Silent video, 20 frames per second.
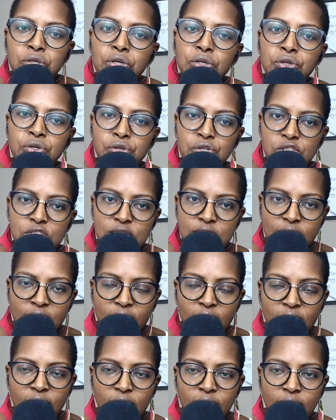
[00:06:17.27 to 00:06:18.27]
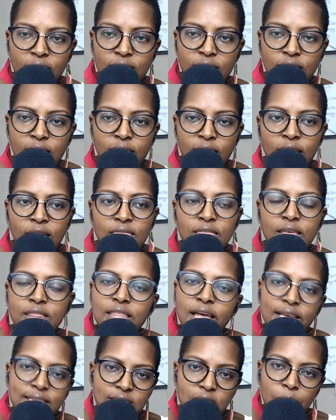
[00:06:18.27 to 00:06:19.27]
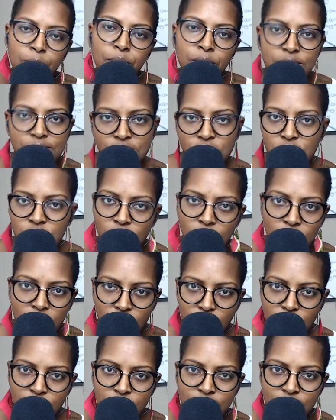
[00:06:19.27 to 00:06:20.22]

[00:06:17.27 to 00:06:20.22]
understand that that's that person's job.